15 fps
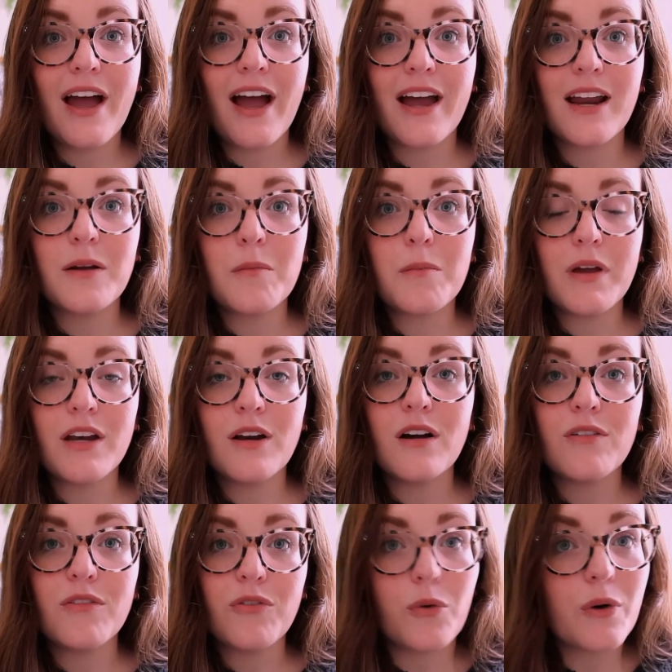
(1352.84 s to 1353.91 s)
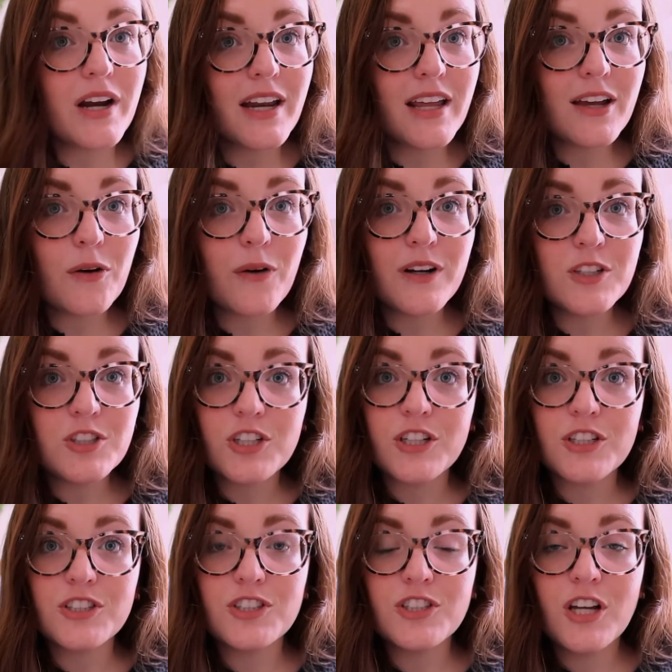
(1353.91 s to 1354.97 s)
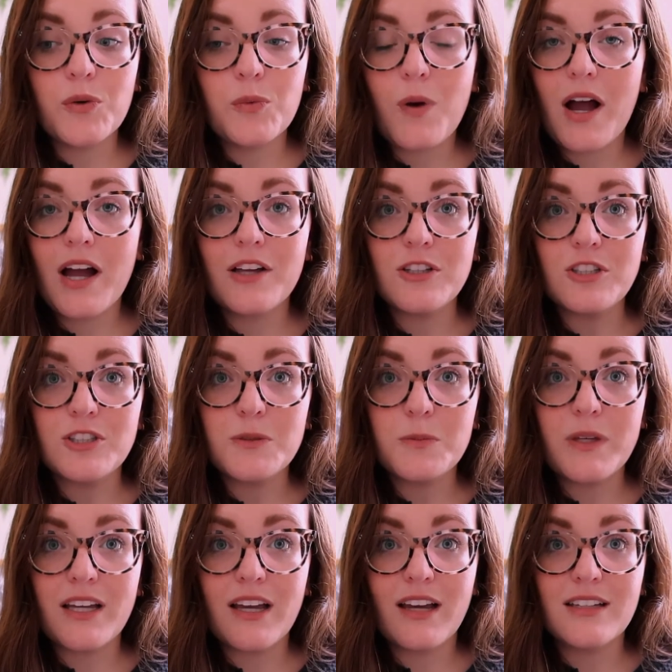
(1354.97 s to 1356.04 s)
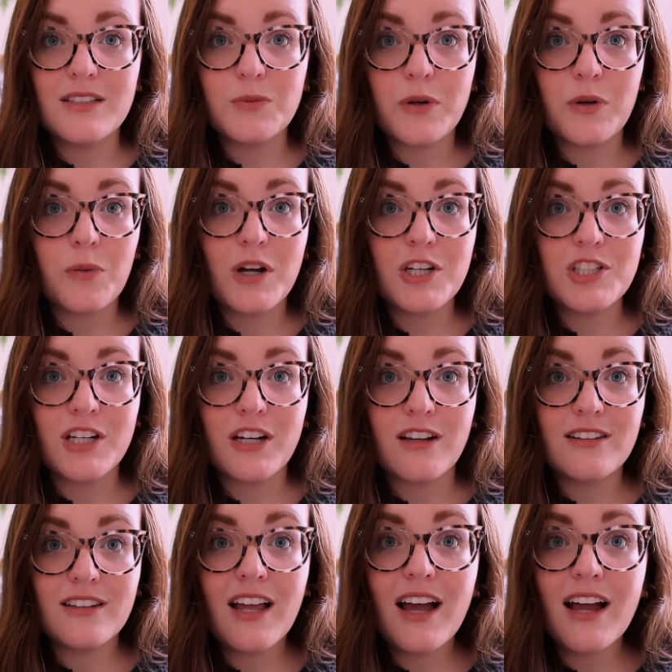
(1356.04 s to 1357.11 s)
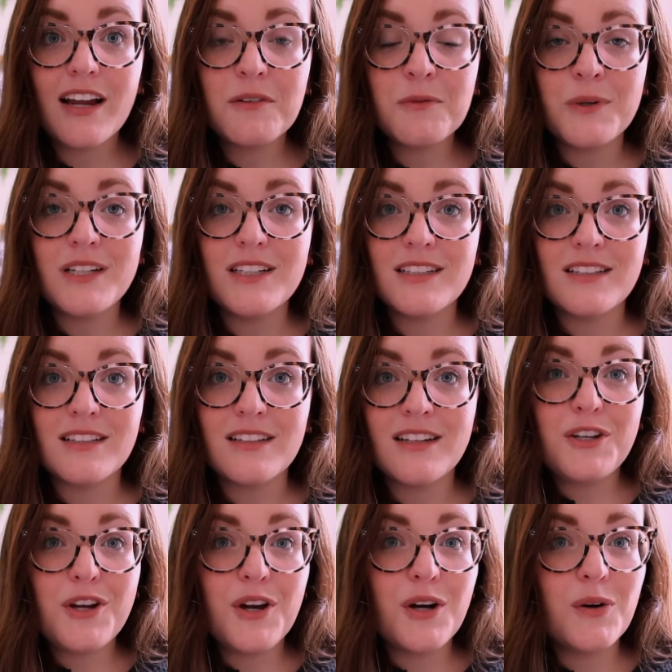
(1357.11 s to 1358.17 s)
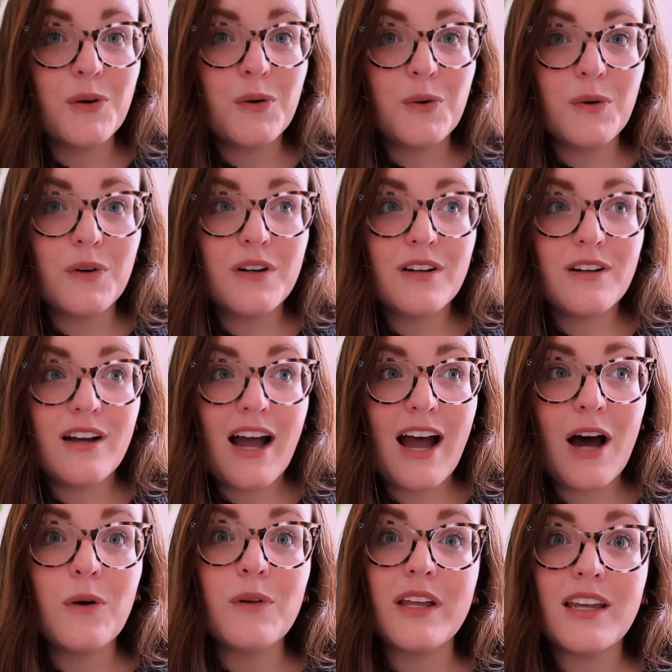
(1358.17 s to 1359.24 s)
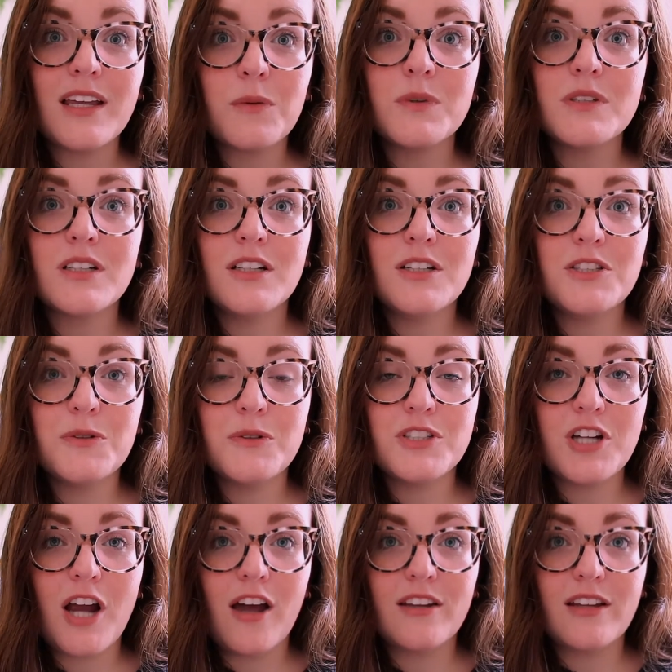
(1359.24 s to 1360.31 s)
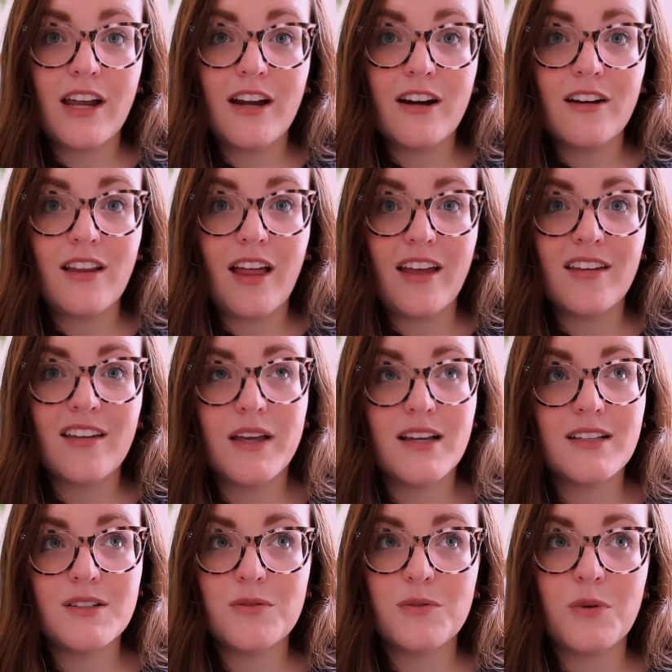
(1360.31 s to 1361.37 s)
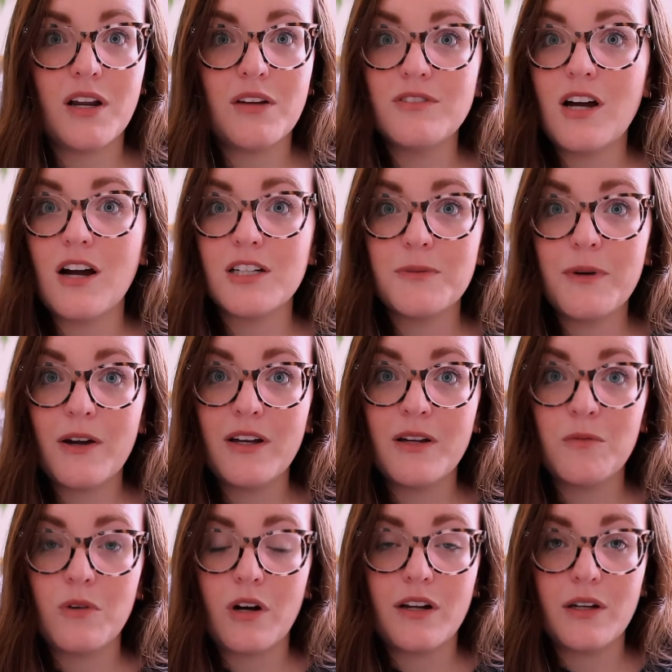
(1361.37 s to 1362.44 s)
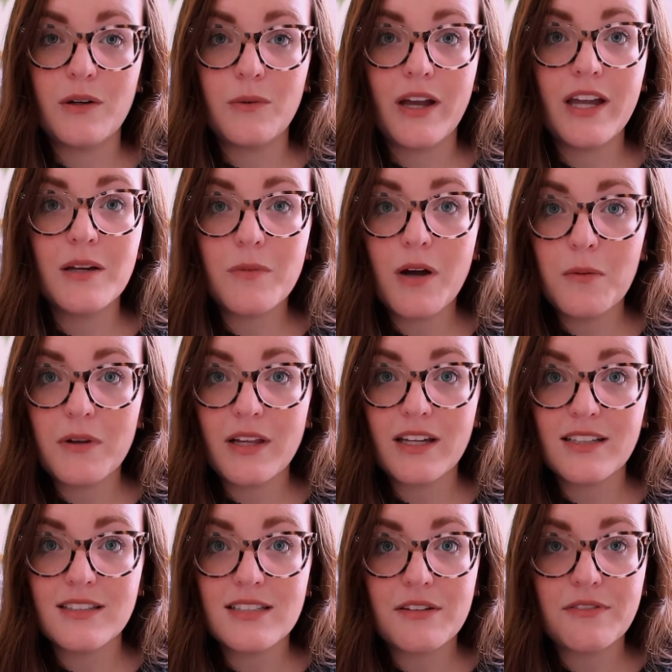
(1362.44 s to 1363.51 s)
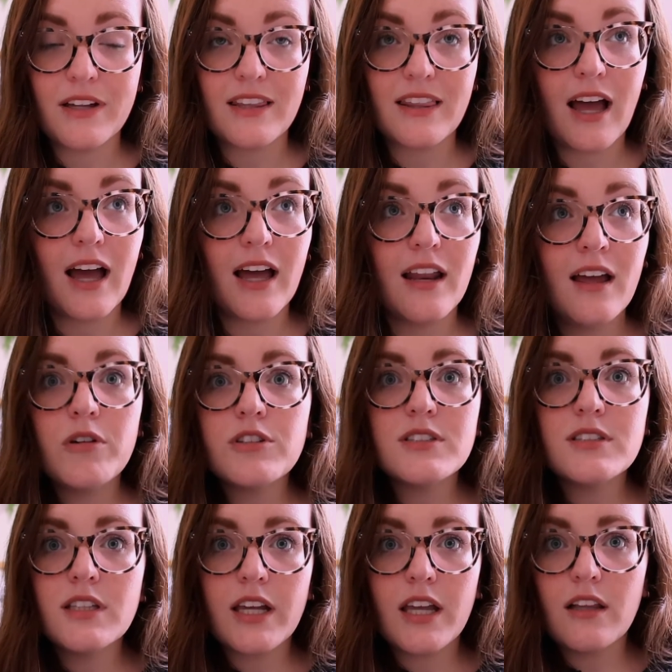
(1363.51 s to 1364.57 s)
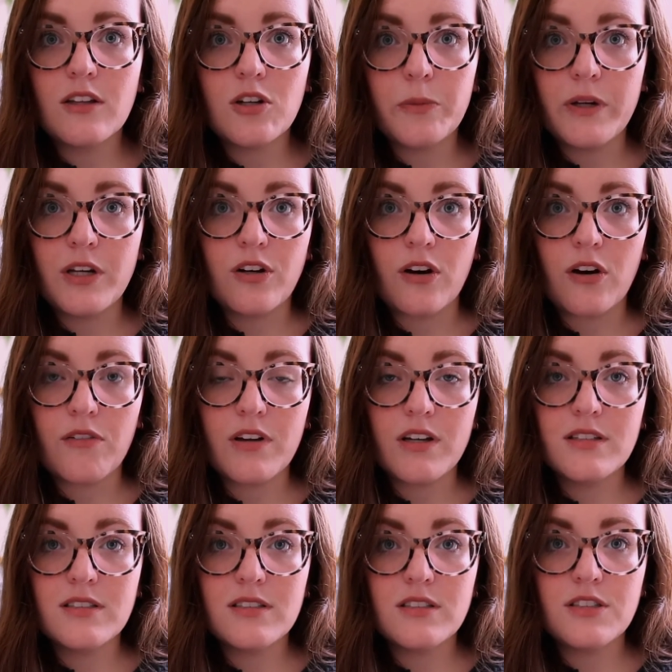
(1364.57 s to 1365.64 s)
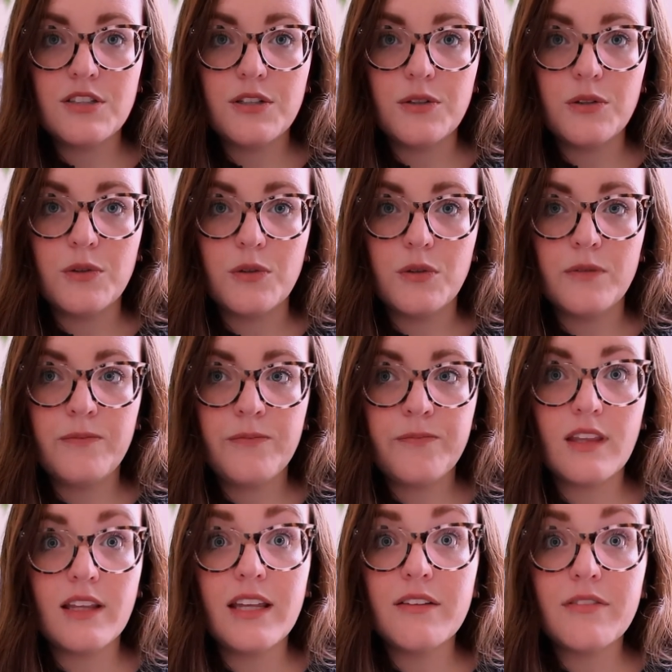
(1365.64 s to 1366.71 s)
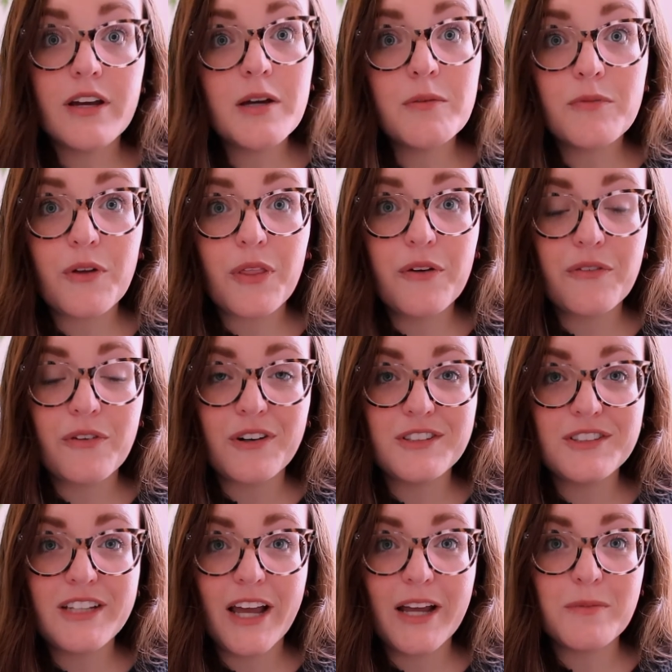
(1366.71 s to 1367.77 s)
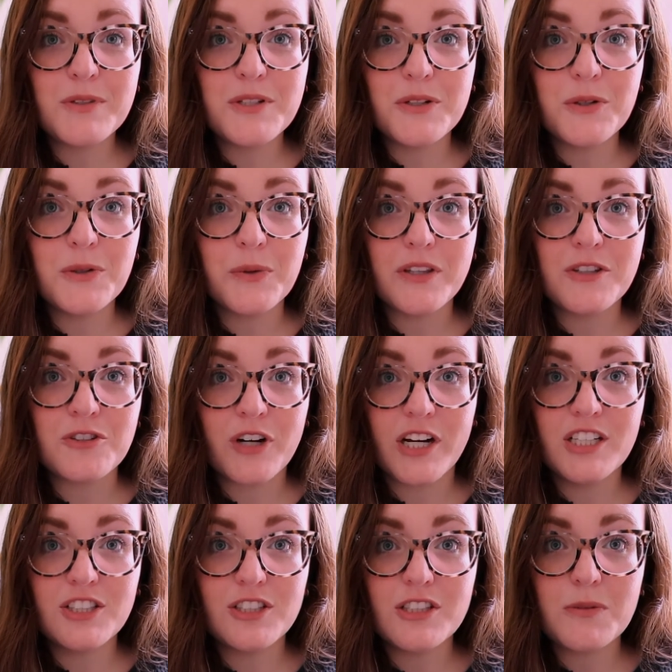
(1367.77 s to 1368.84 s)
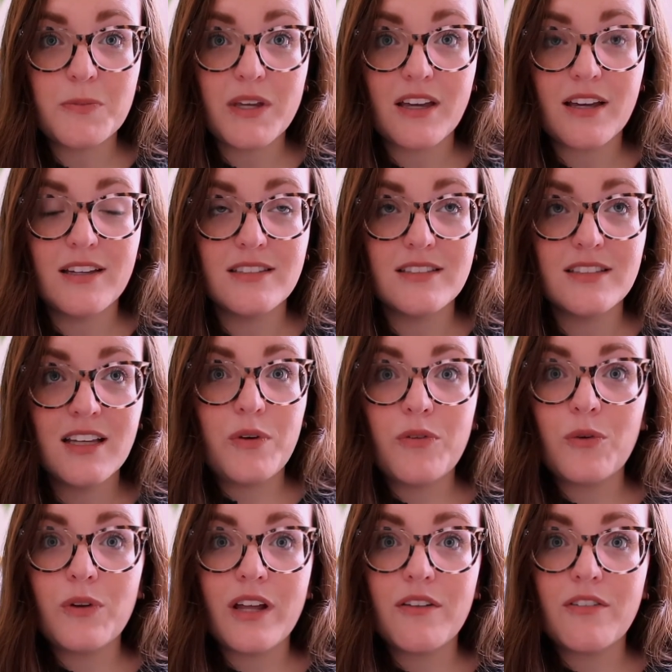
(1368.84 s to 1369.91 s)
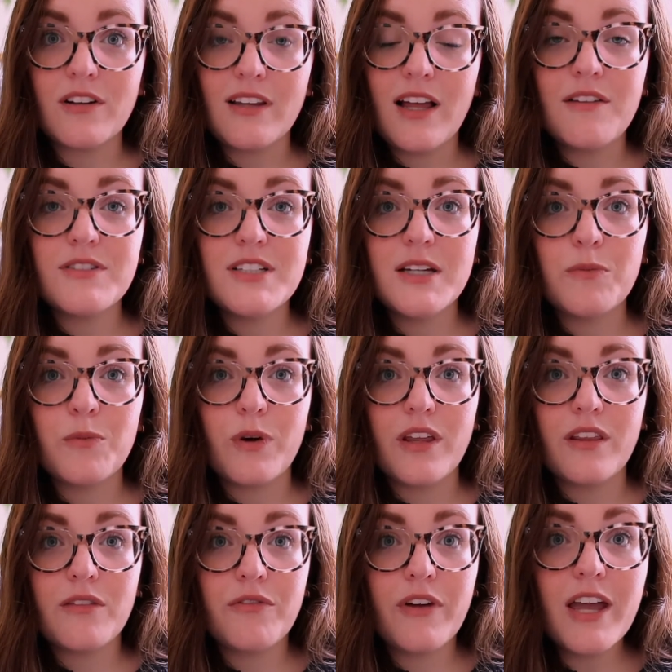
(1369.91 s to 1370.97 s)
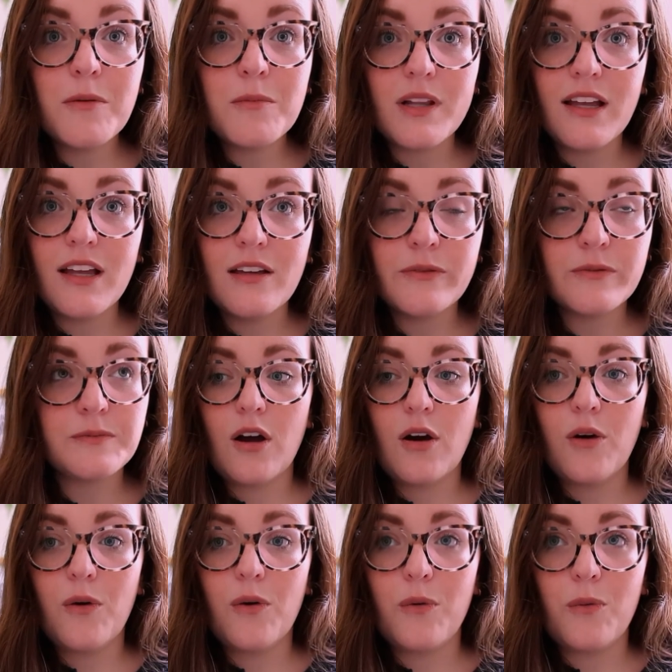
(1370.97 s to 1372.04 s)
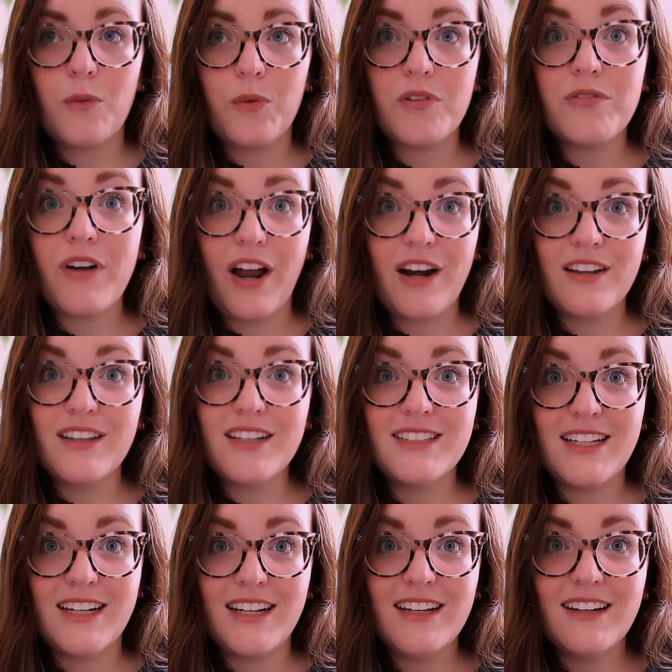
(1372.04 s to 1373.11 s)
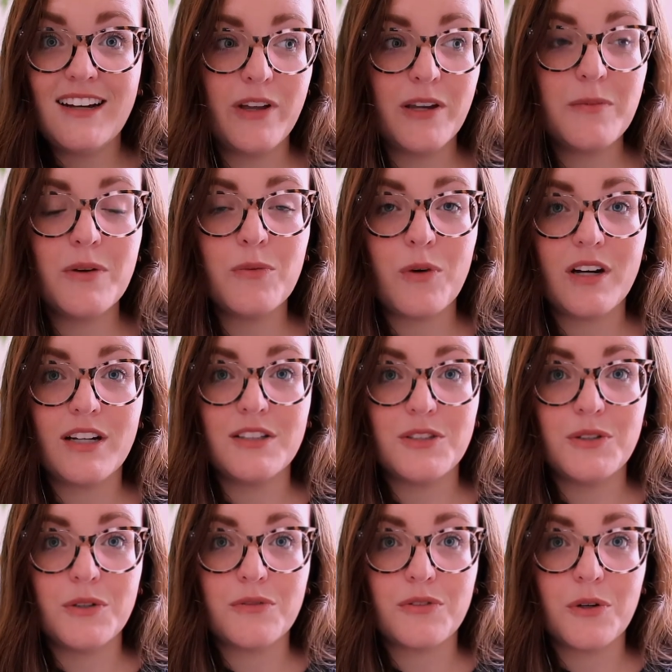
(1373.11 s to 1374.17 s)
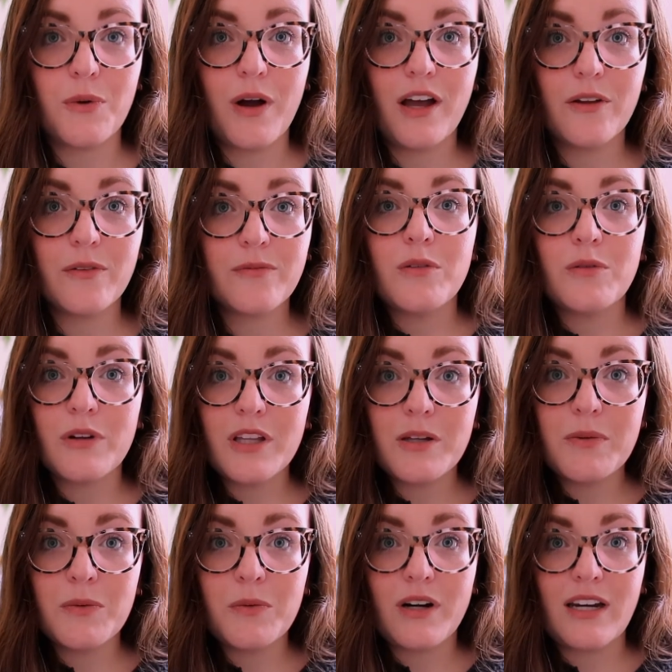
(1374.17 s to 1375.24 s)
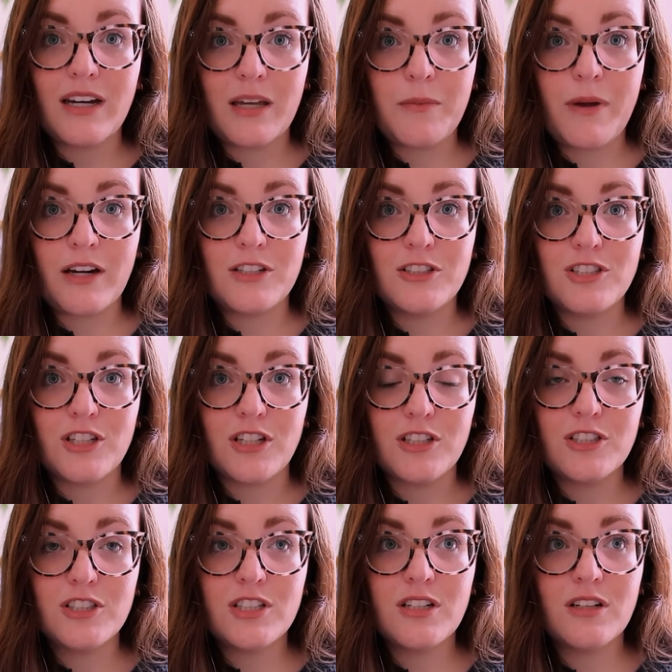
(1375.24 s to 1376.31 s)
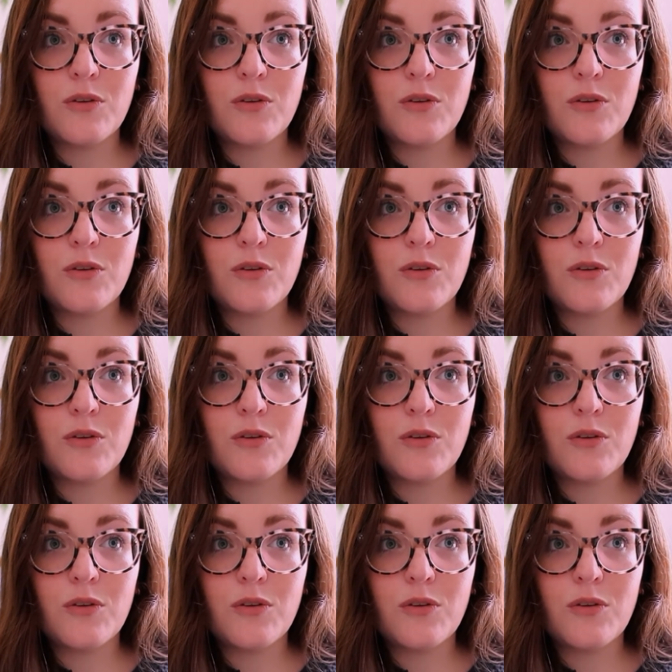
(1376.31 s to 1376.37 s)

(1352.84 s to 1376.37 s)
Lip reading: had been avoiding going to church for a while just because we were watching it online. We didn't know how Lincoln was gonna do in childcare, like because of what I've talked about him running away in public and stuff like that. We were just like a little bit nervous to leave him for the first time too with strangers because we've only ever left him with family. So we finally did it. We had been wanting to do it for a while. We had really been wanting to get back to church.